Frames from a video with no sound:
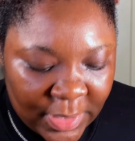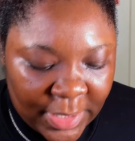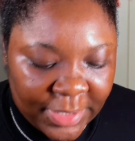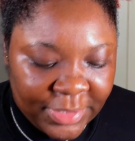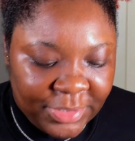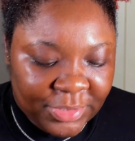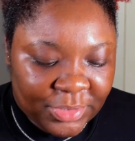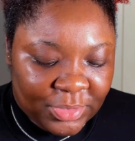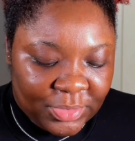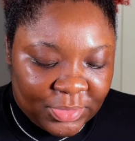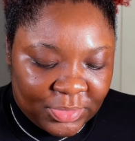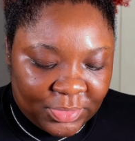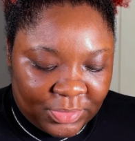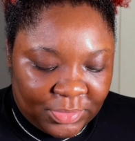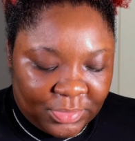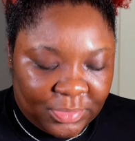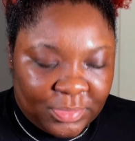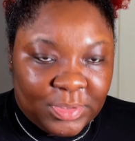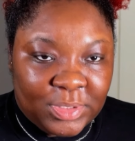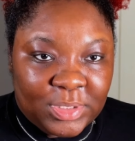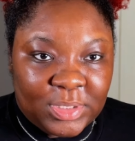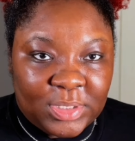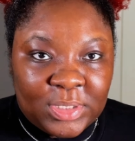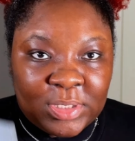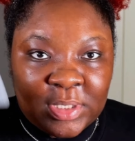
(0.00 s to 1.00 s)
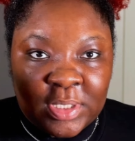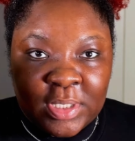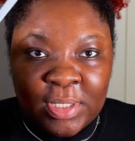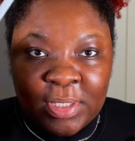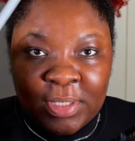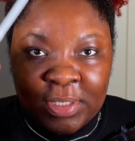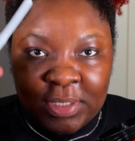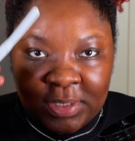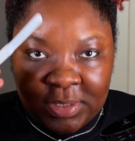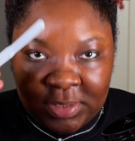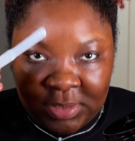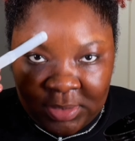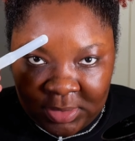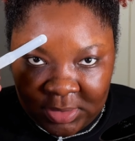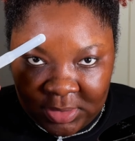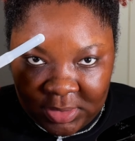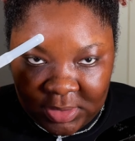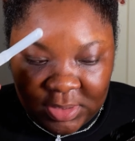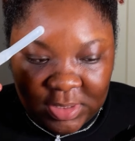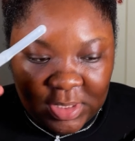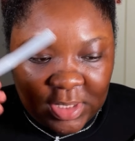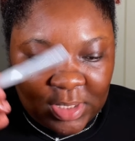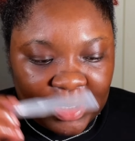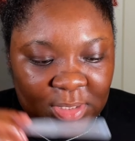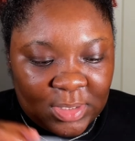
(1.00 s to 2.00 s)
I just do is
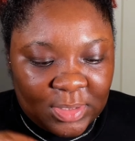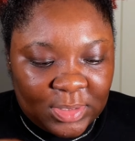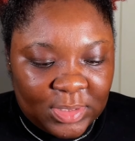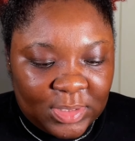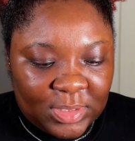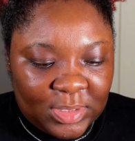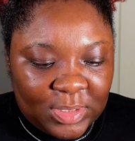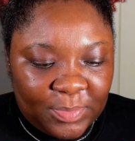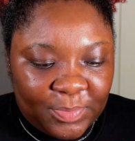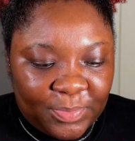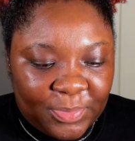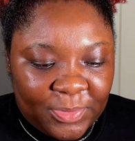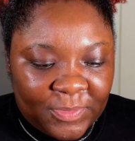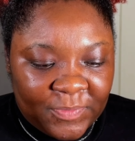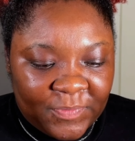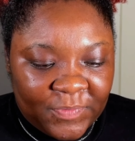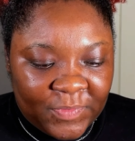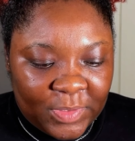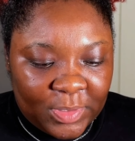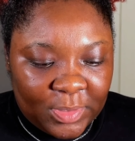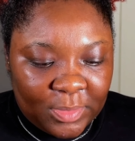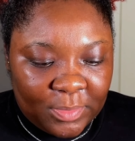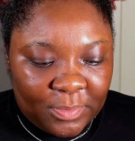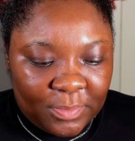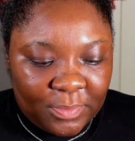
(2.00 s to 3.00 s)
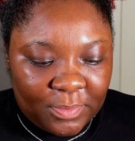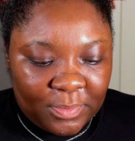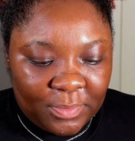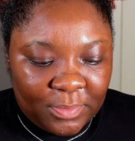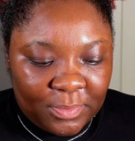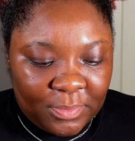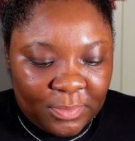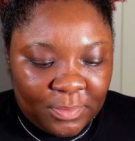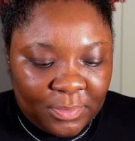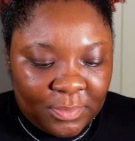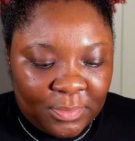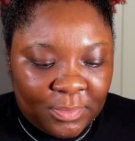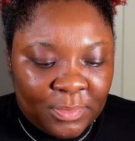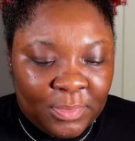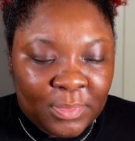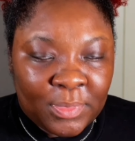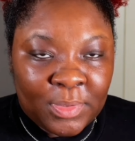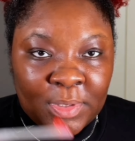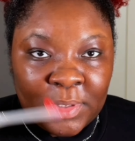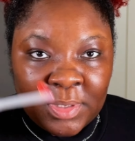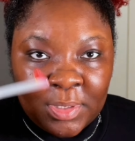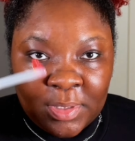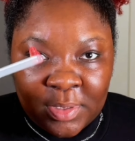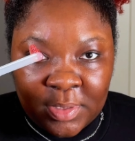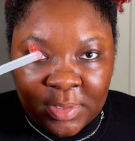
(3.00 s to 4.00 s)
take the tip of it,
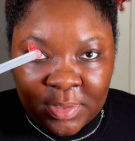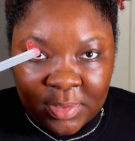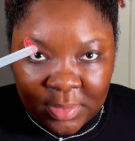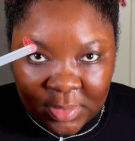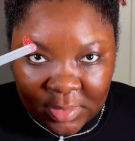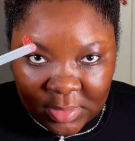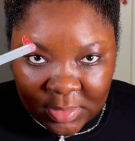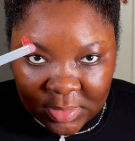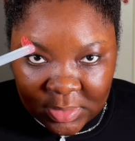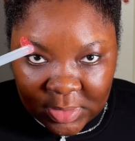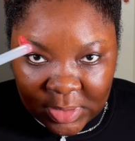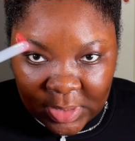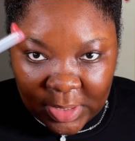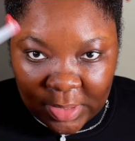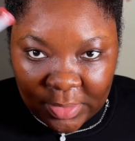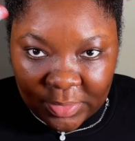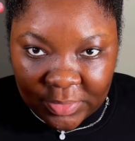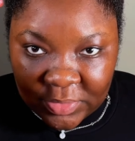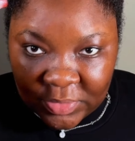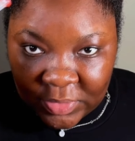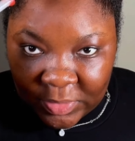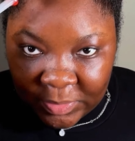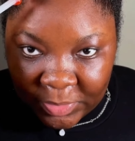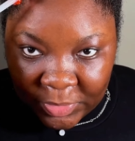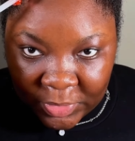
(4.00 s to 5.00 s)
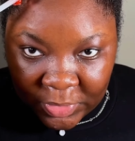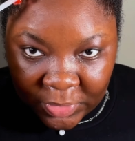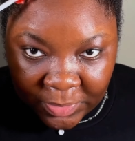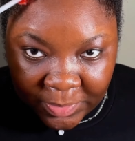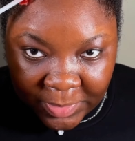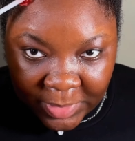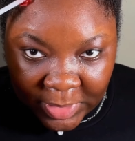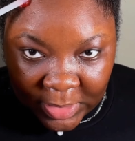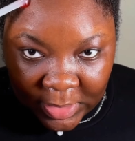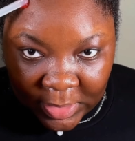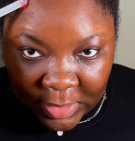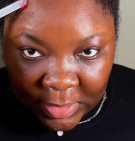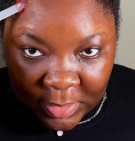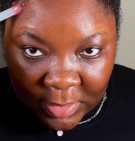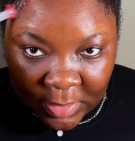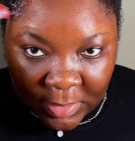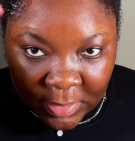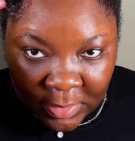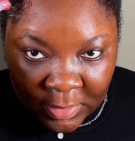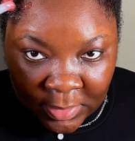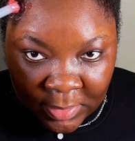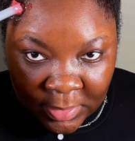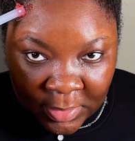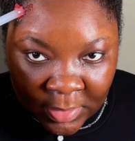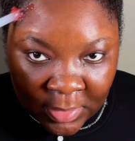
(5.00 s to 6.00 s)
take out some gummy,
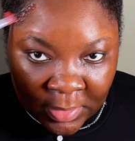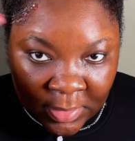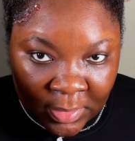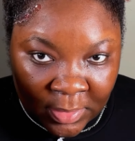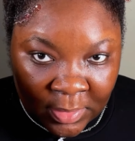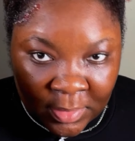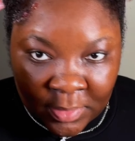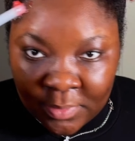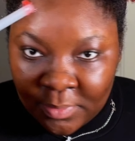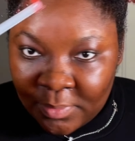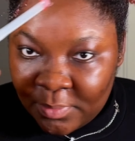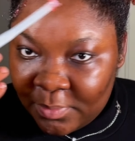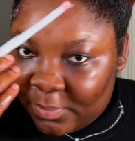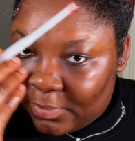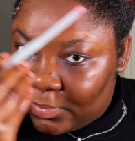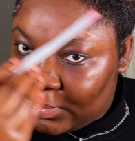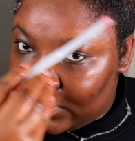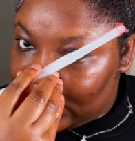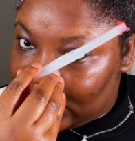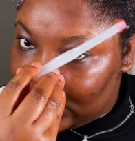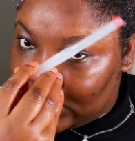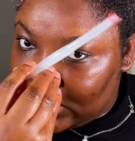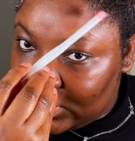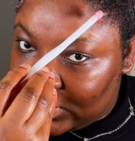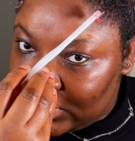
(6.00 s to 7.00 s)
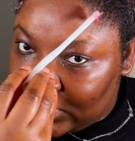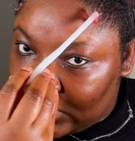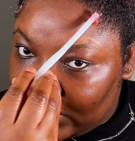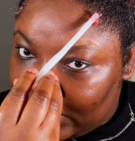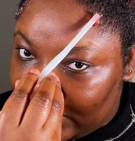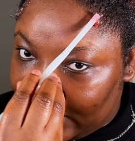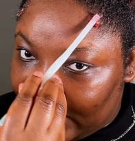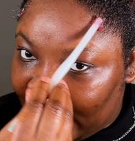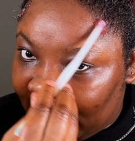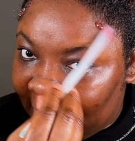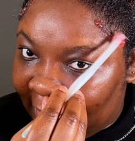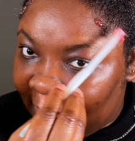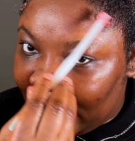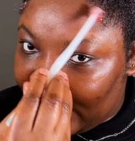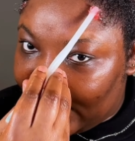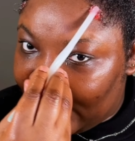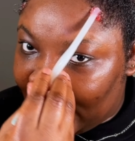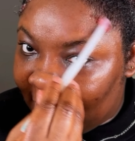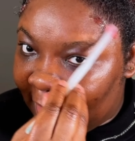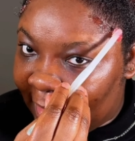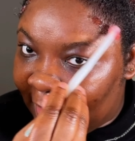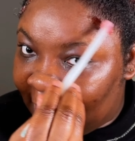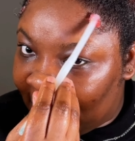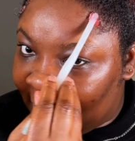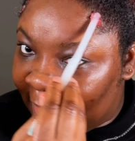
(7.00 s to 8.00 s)
put it on my
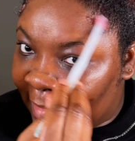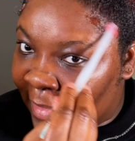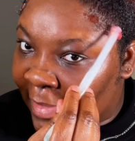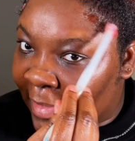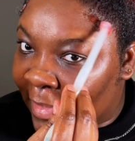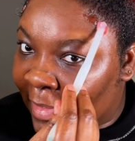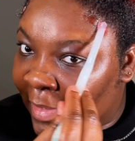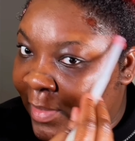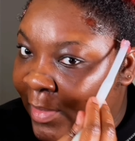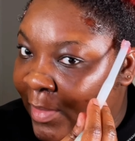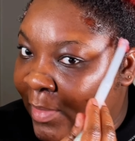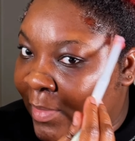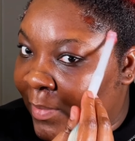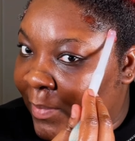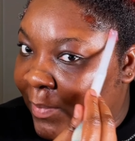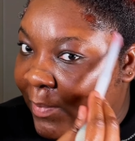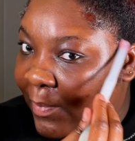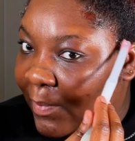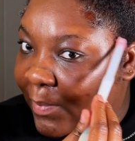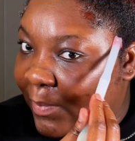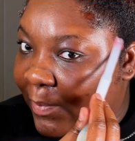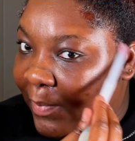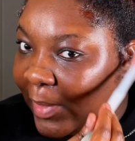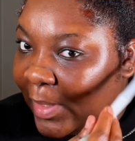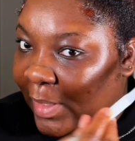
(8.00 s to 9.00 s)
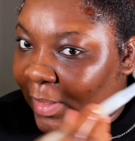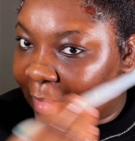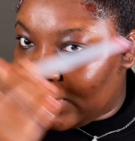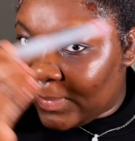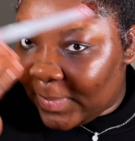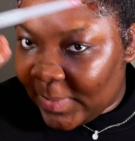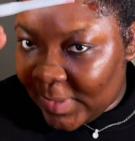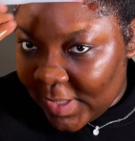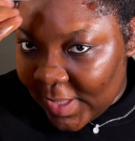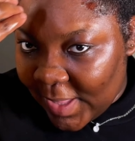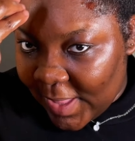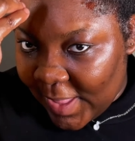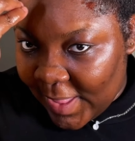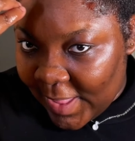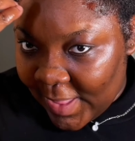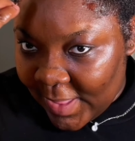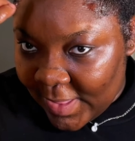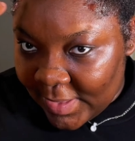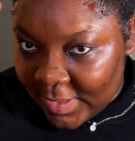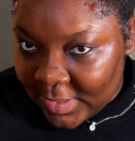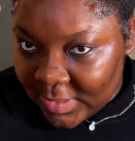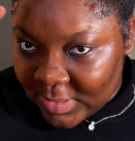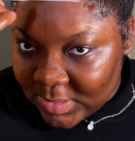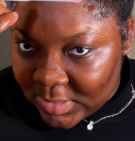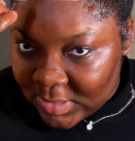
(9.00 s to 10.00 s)
baby
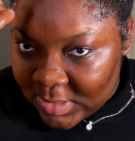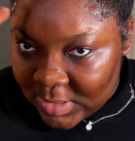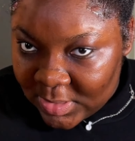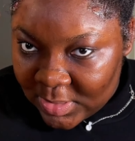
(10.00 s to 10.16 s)
hairs.